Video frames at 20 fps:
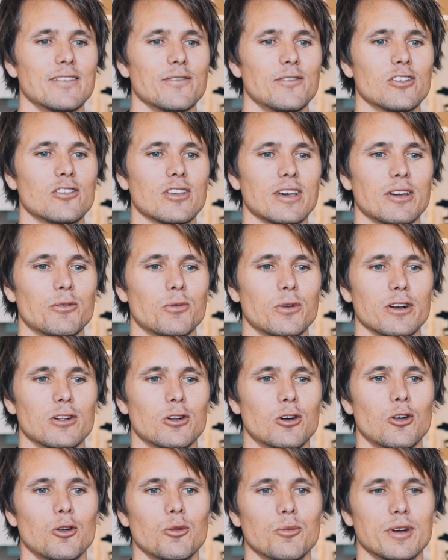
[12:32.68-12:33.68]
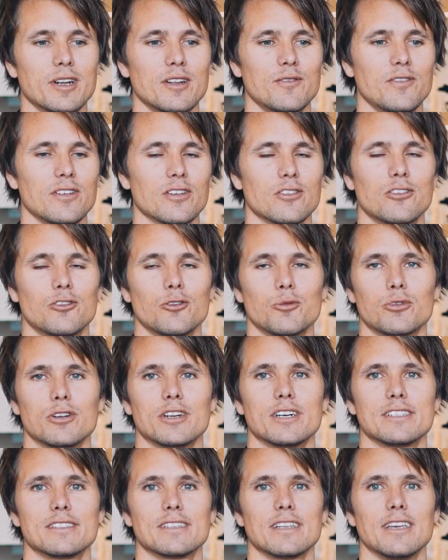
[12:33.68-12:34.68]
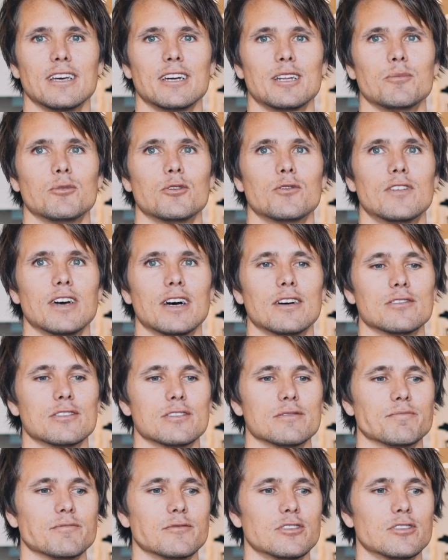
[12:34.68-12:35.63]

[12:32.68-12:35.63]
a real home, and it feels super nice that Yanni moved down.